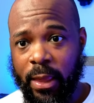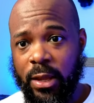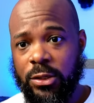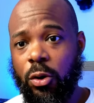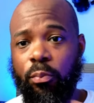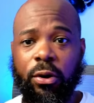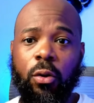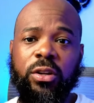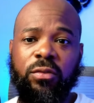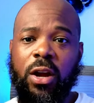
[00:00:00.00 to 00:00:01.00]
So Pro
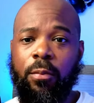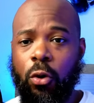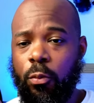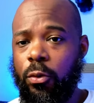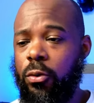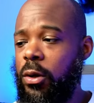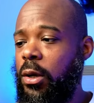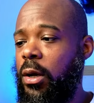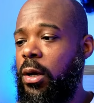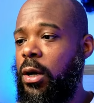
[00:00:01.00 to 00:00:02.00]
is very mobile.
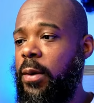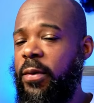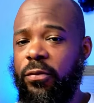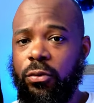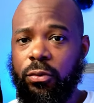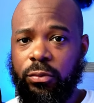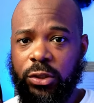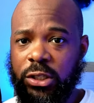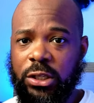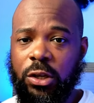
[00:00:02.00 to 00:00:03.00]
If you
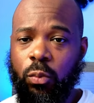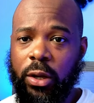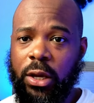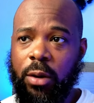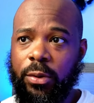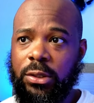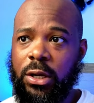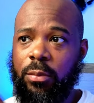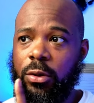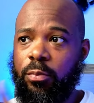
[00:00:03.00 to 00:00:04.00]
just need a one camera
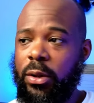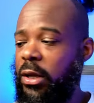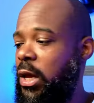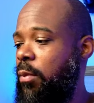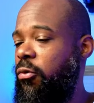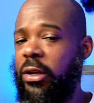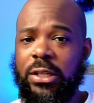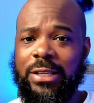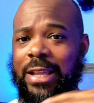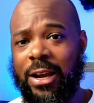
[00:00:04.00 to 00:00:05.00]
setup, you can plug your camera
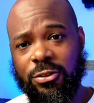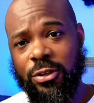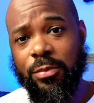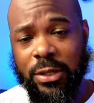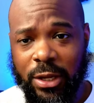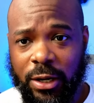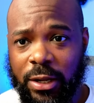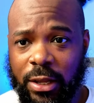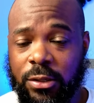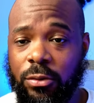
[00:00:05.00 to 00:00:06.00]
directly to the live stream to the
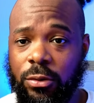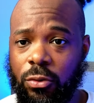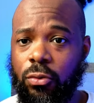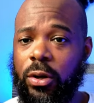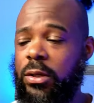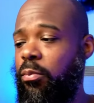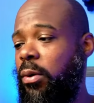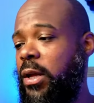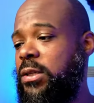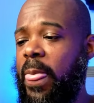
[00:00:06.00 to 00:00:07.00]
internet. So it's cool. That's
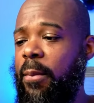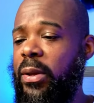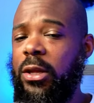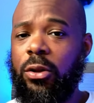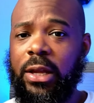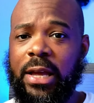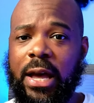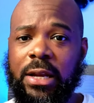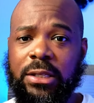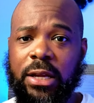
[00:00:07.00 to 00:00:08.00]
plus. But the only
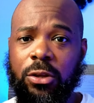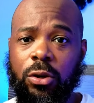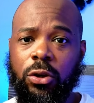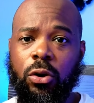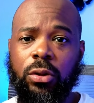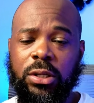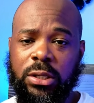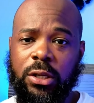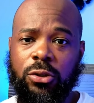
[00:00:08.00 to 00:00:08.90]
con is that you can only send it to